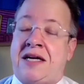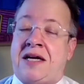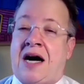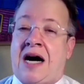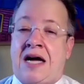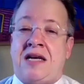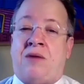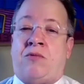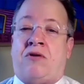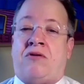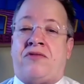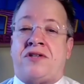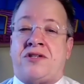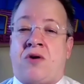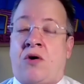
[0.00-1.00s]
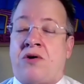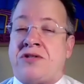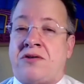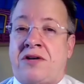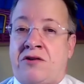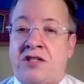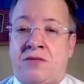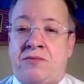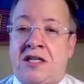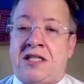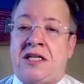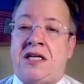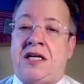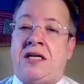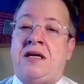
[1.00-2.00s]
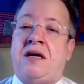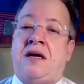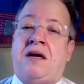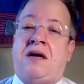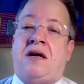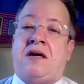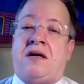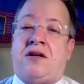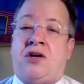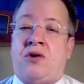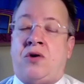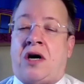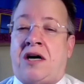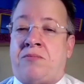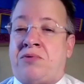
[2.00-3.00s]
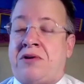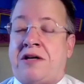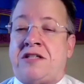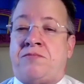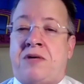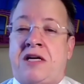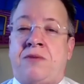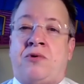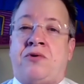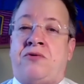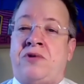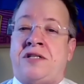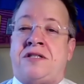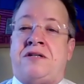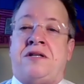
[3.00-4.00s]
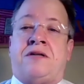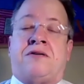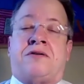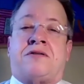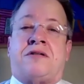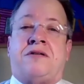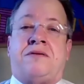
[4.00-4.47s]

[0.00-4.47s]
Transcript: a high number of assaults on LGBTQI plus people in recent years.